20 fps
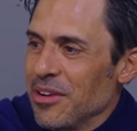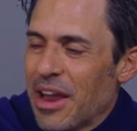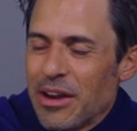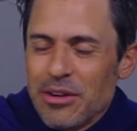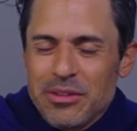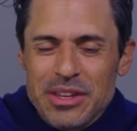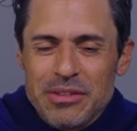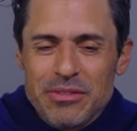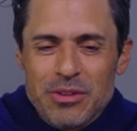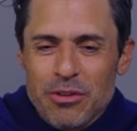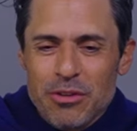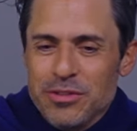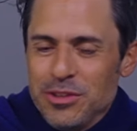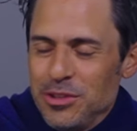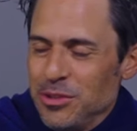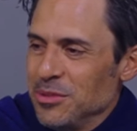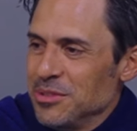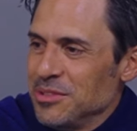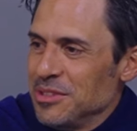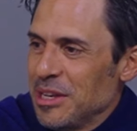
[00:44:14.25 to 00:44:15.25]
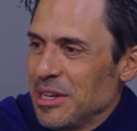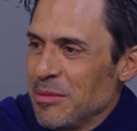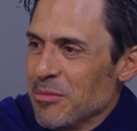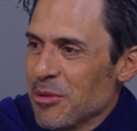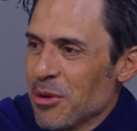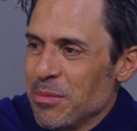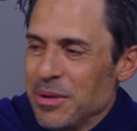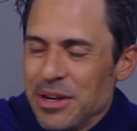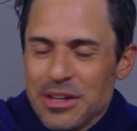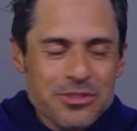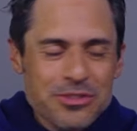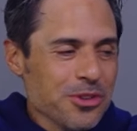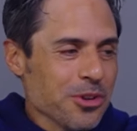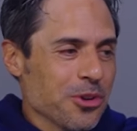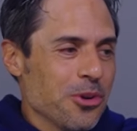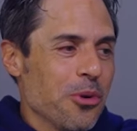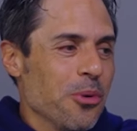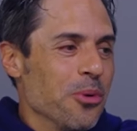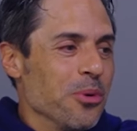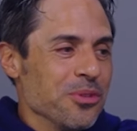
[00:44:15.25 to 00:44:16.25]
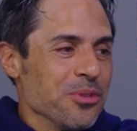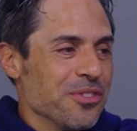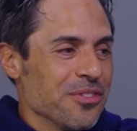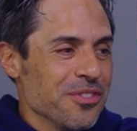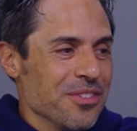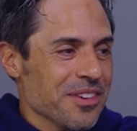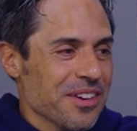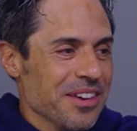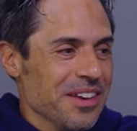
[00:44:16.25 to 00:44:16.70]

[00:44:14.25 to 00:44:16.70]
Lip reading: I don't even know if he uses it anymore, but it's the coolest.